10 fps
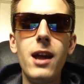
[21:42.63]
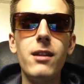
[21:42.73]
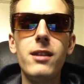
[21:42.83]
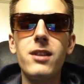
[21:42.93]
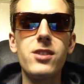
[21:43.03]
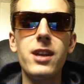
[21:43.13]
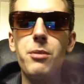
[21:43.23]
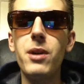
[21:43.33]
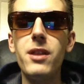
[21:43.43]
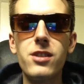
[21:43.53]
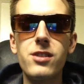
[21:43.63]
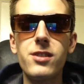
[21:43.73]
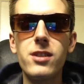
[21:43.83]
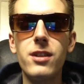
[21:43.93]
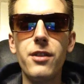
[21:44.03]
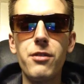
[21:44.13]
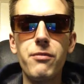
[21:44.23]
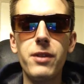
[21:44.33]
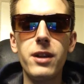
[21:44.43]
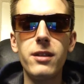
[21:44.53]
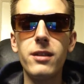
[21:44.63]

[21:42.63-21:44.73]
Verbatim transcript: that's anyway. That's just another vid.